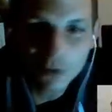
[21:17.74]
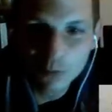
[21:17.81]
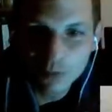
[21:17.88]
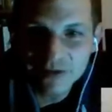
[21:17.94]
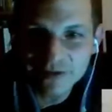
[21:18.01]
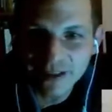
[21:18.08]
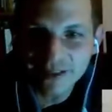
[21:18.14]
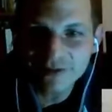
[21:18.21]

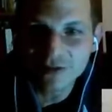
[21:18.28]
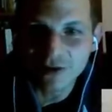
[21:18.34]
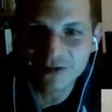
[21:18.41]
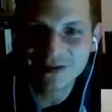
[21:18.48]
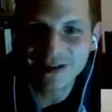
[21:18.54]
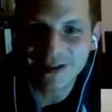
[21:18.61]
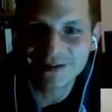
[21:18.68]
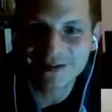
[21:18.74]
Even with
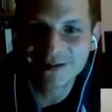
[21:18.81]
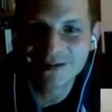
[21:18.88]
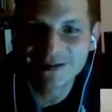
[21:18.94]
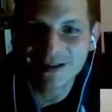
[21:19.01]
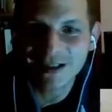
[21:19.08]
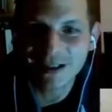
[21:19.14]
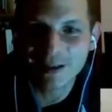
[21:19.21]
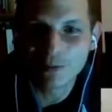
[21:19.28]
that
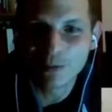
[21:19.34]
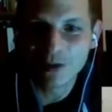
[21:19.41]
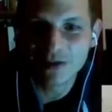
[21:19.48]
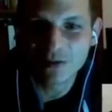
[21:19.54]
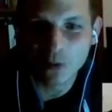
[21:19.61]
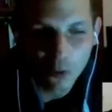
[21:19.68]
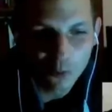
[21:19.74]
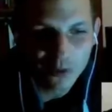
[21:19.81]
success,
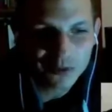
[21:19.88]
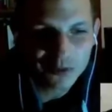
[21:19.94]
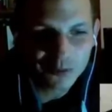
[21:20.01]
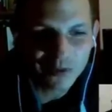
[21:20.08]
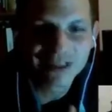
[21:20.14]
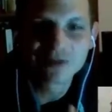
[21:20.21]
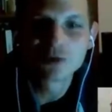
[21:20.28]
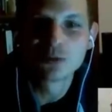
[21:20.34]
I was
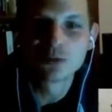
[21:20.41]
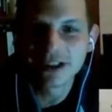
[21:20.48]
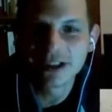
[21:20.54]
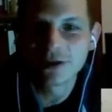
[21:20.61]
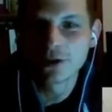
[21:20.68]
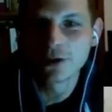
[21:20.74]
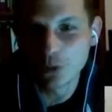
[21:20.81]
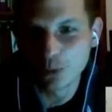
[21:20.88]
always willing
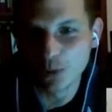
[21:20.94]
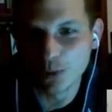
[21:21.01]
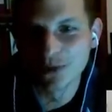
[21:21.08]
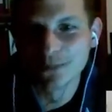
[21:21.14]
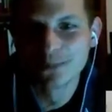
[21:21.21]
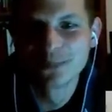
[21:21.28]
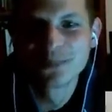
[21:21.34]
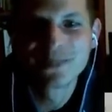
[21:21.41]
to make
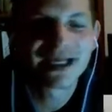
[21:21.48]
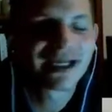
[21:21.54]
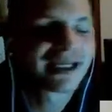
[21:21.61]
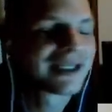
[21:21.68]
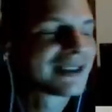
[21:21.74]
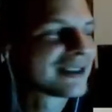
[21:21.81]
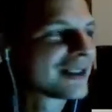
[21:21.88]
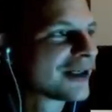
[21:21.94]
another one.
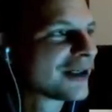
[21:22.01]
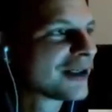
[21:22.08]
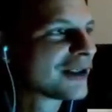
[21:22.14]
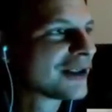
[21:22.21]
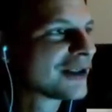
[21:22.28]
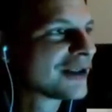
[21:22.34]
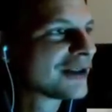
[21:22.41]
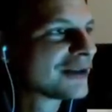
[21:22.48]
And
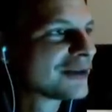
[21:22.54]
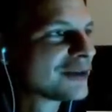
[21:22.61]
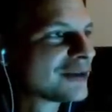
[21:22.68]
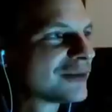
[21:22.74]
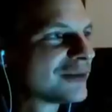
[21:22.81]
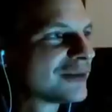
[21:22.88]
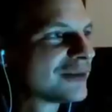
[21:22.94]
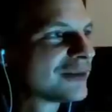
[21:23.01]

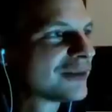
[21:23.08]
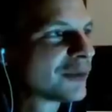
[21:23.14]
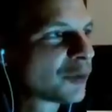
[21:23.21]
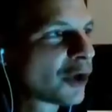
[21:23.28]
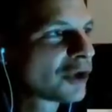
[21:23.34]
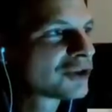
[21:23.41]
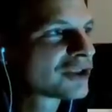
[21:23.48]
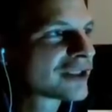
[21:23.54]
the
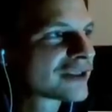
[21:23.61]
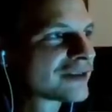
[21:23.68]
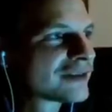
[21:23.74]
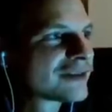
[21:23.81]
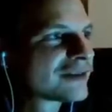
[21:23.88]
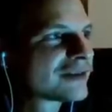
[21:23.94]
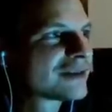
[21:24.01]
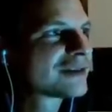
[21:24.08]

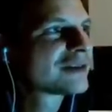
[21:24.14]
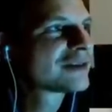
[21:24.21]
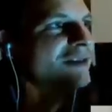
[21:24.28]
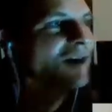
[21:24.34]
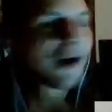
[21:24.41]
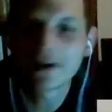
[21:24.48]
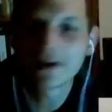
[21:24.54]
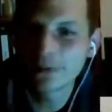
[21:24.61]
project
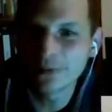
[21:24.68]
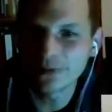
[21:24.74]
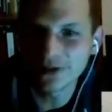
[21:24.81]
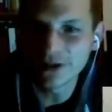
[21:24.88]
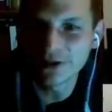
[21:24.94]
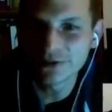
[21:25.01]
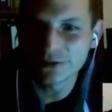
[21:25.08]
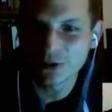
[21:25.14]

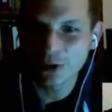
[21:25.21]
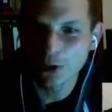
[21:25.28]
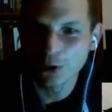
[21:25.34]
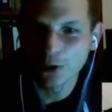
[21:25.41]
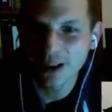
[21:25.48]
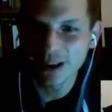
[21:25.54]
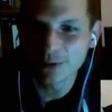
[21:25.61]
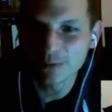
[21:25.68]
started 3
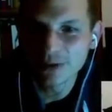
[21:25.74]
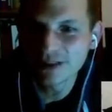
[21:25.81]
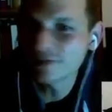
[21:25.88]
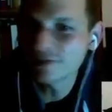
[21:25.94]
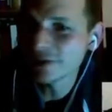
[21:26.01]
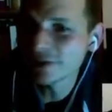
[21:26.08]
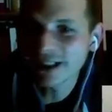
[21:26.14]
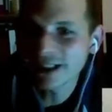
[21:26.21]
years ago,
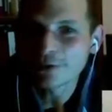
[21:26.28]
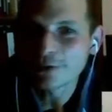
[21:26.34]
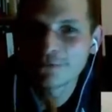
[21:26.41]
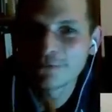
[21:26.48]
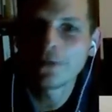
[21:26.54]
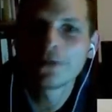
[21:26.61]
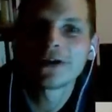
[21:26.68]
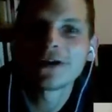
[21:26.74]
and we didn't
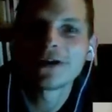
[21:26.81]
get the